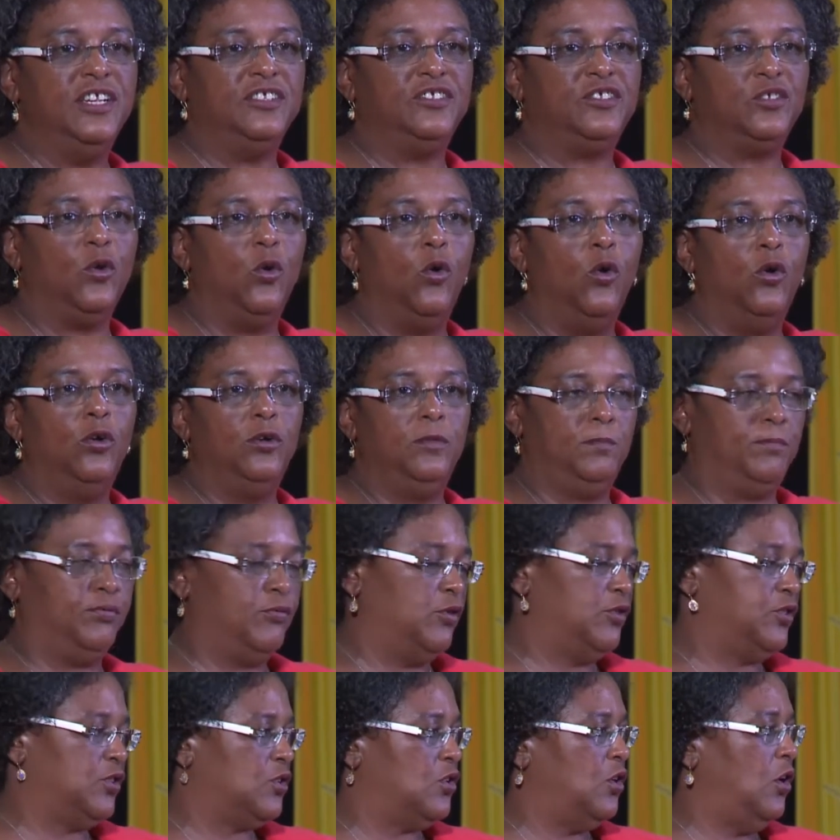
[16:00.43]
its own
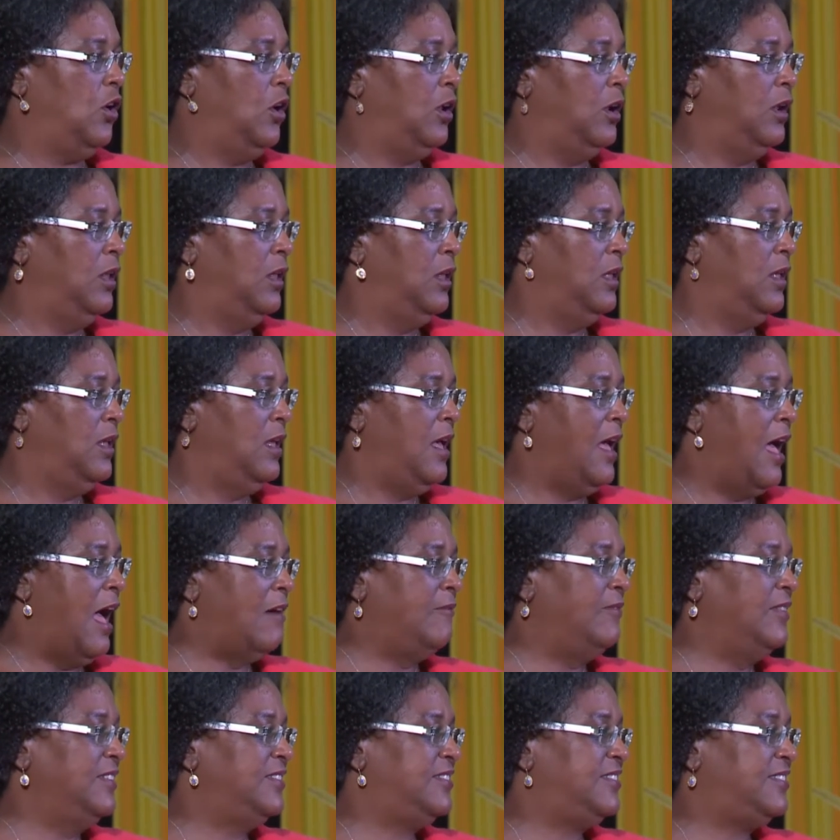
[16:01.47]
protocol,
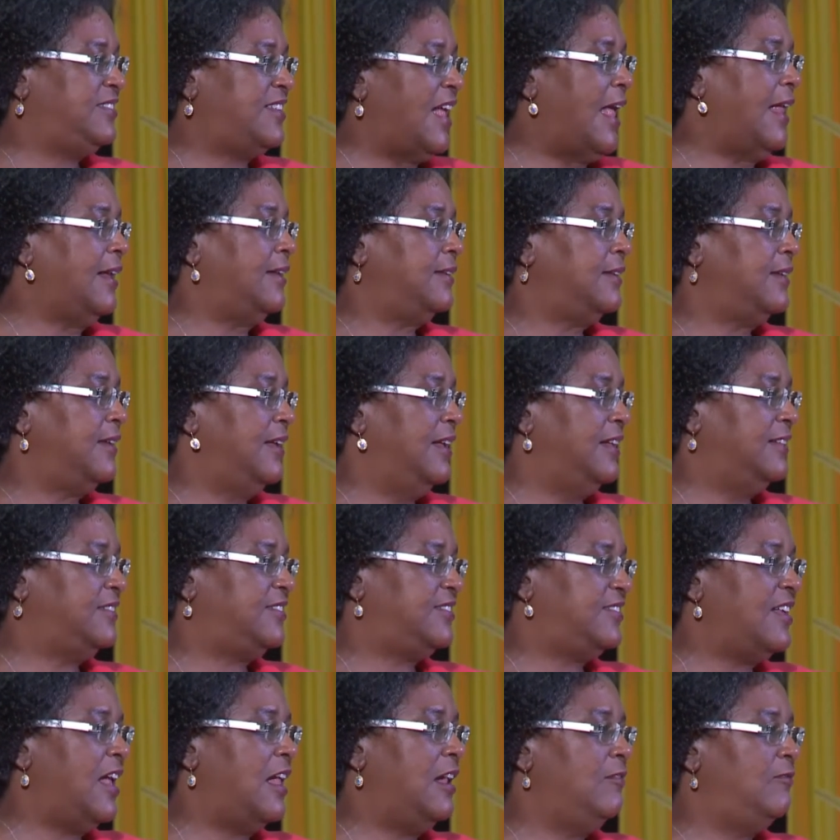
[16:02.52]
having set
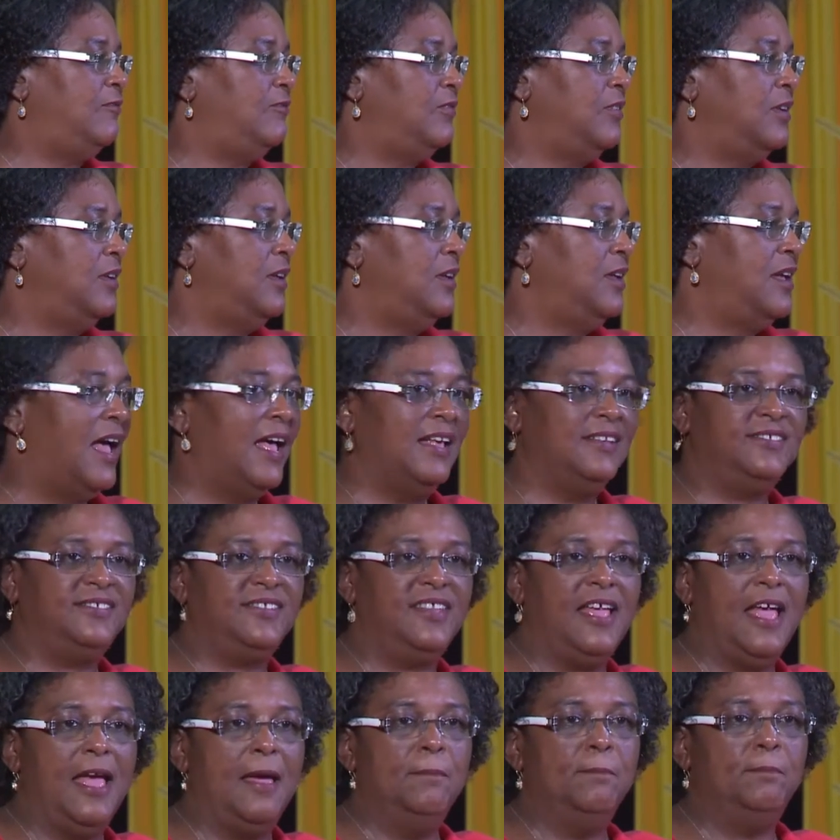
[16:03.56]
itself as
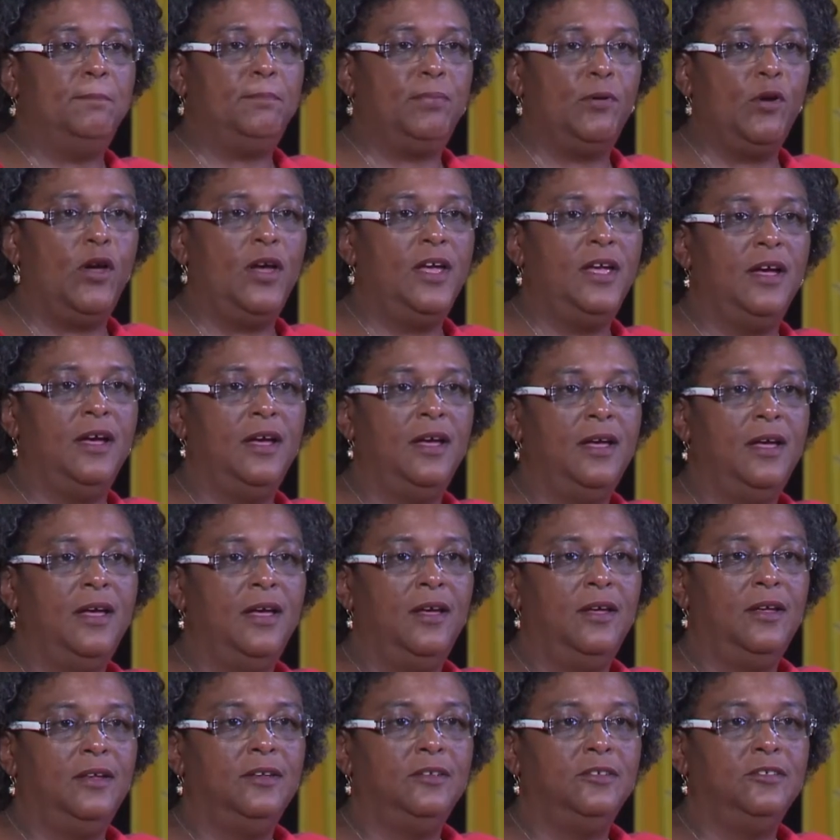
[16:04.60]
the employer
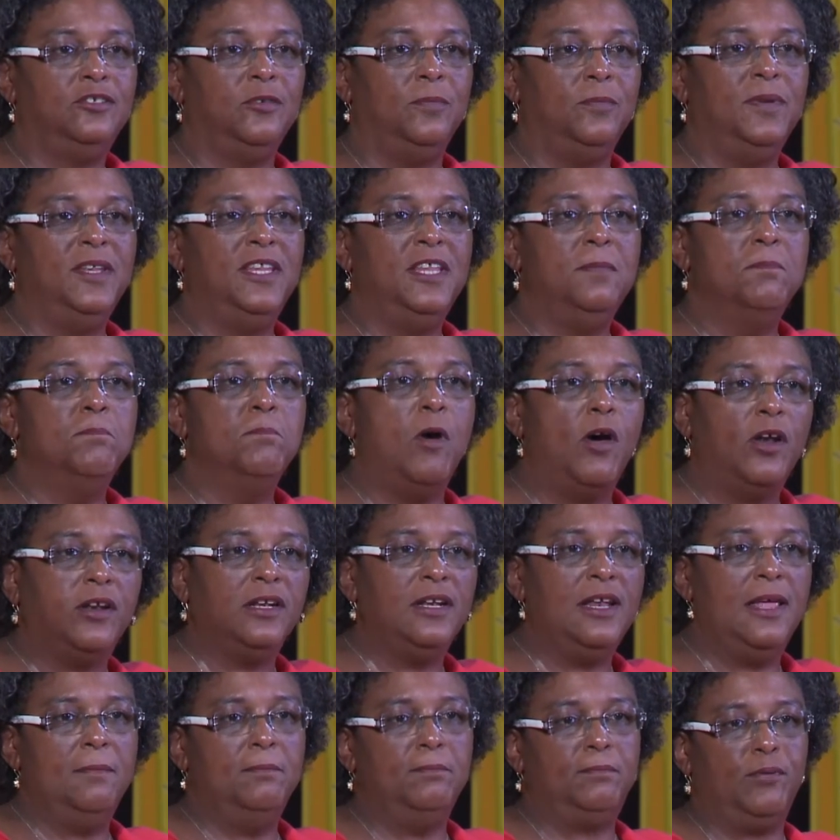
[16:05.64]
to be the
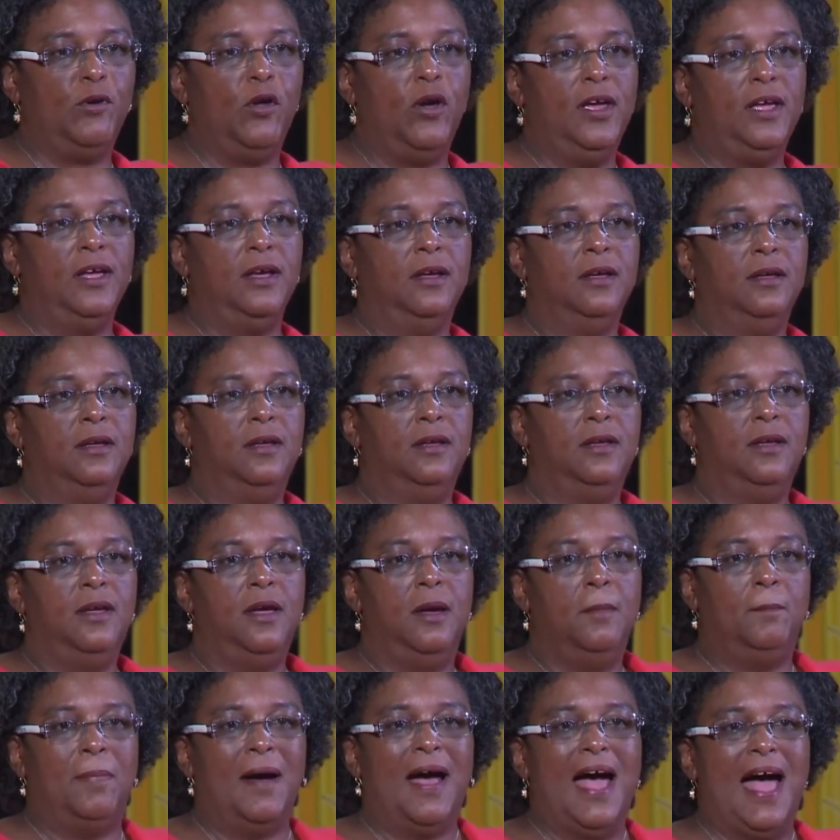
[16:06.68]
model employer,
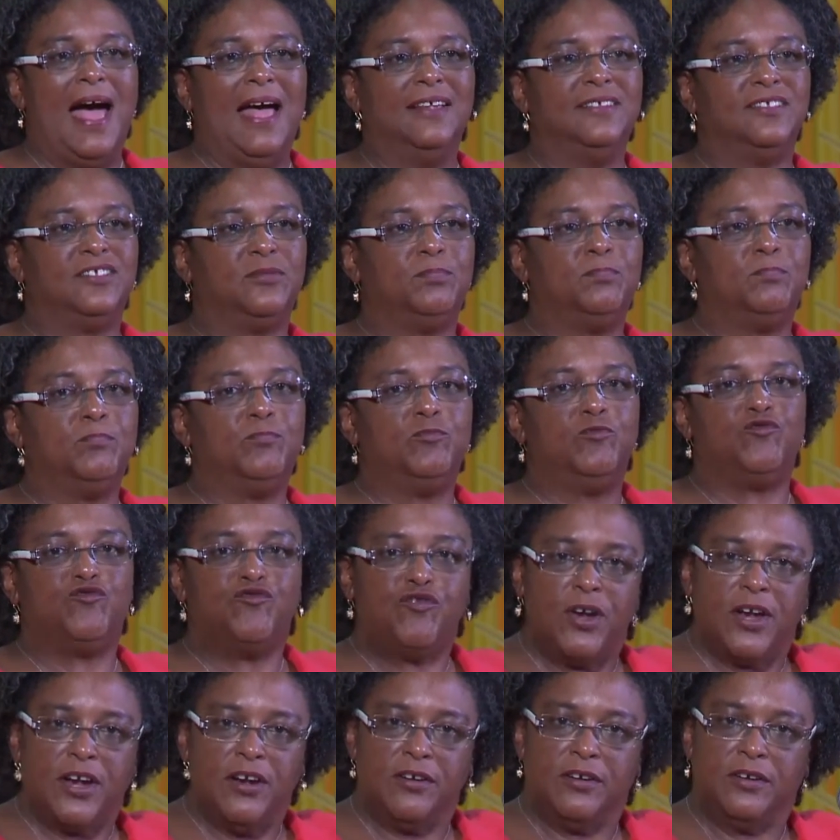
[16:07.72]
but has
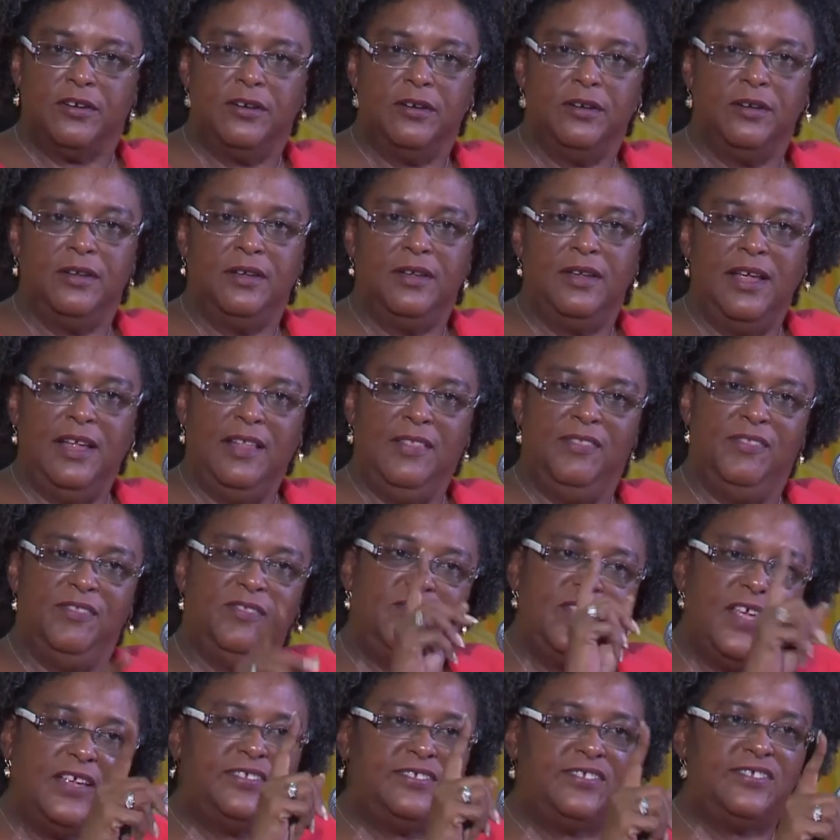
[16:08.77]
triggered in
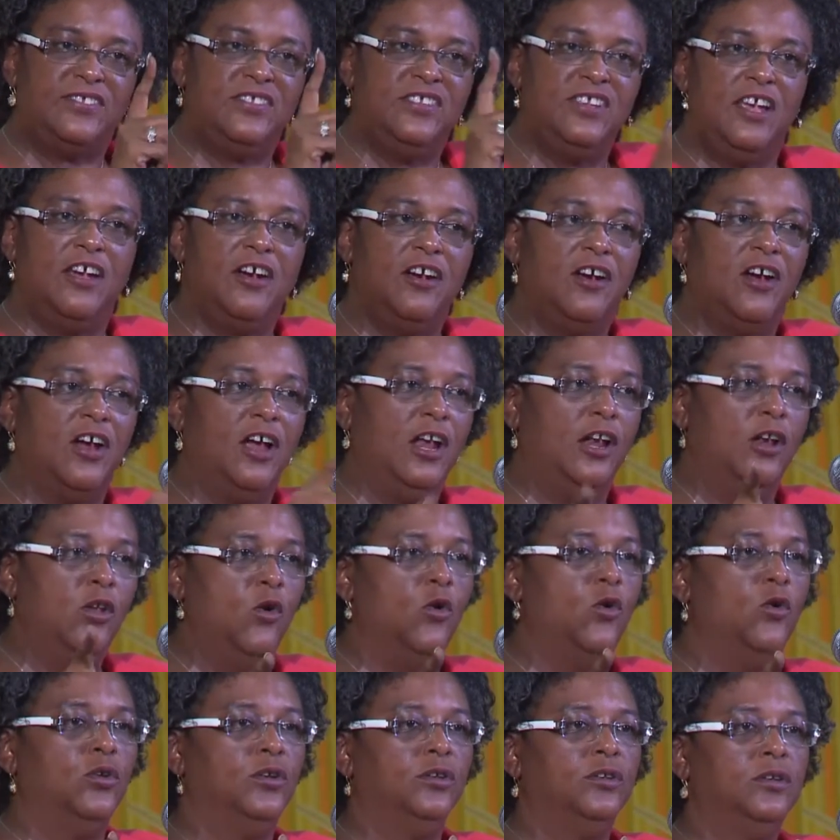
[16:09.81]
this year
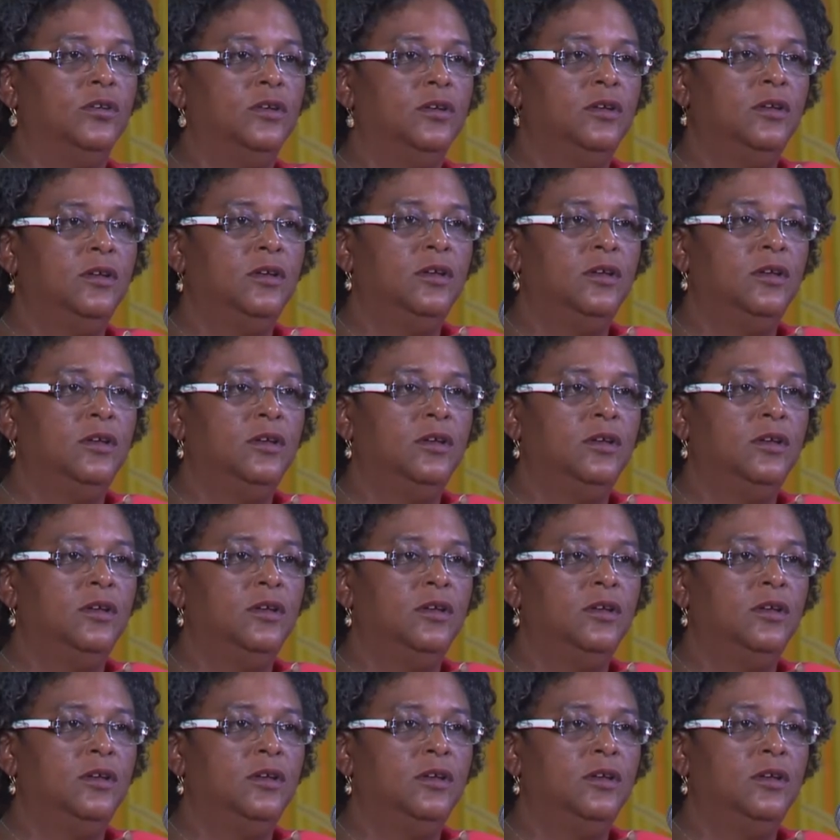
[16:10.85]
alone